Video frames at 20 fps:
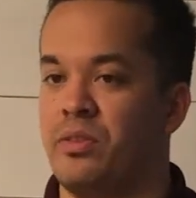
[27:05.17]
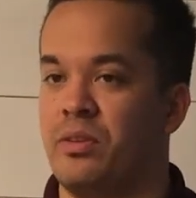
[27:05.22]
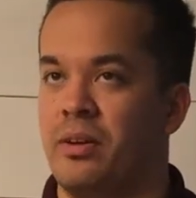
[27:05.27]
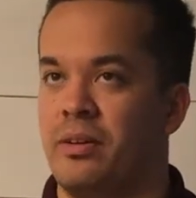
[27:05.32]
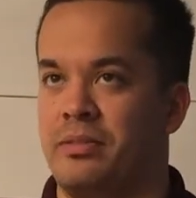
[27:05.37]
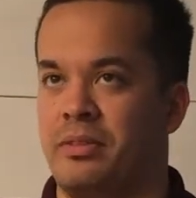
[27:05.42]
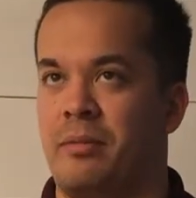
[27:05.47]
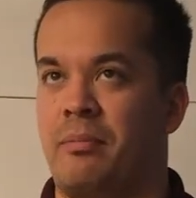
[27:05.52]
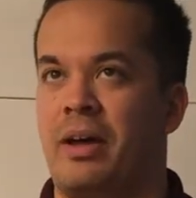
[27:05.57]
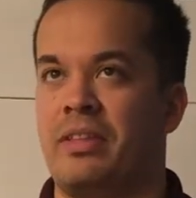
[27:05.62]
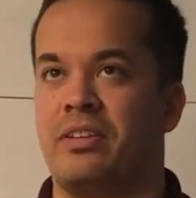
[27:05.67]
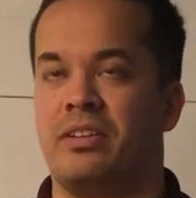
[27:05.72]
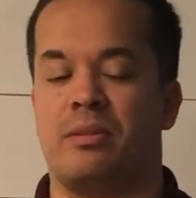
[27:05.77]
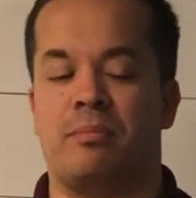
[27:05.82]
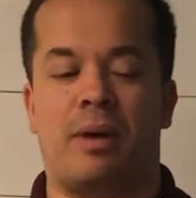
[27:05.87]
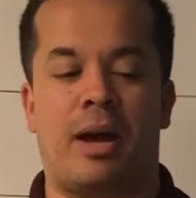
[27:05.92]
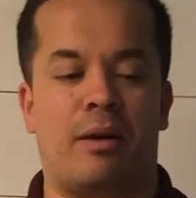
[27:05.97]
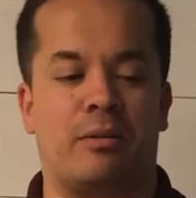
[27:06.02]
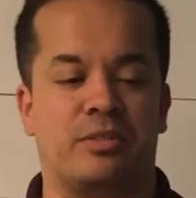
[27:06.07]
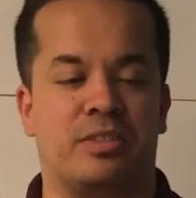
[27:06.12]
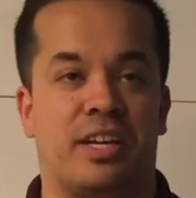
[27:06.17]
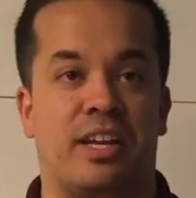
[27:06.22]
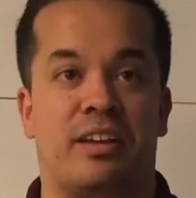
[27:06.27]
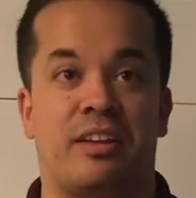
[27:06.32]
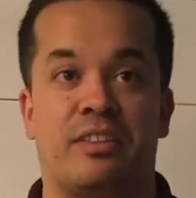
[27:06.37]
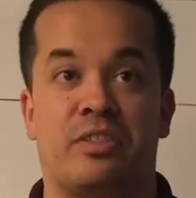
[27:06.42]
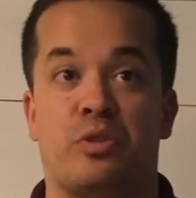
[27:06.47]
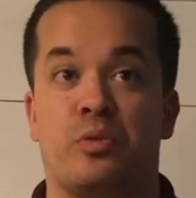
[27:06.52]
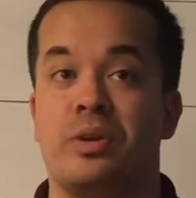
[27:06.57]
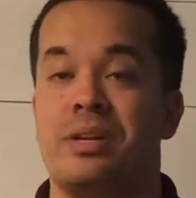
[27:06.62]
uh, the, I think the Bible said it,
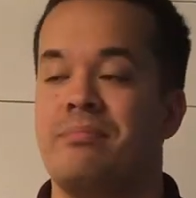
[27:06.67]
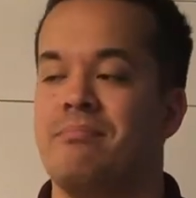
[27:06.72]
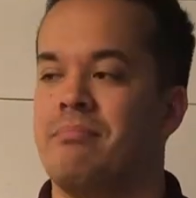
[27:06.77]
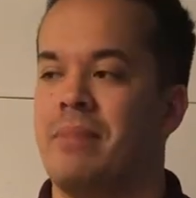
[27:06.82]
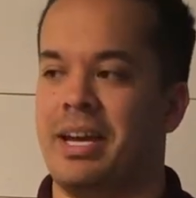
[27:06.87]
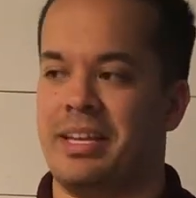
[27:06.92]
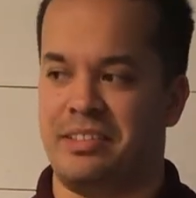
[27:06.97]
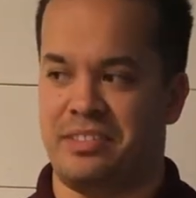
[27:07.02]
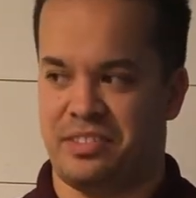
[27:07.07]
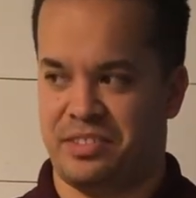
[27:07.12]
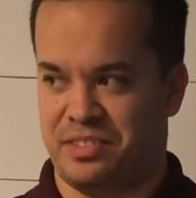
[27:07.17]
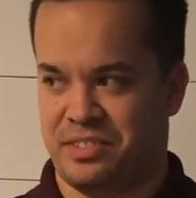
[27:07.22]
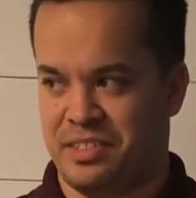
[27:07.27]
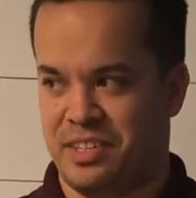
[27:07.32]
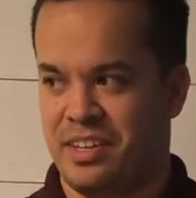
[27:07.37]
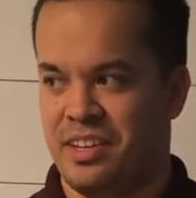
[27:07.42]
three mites.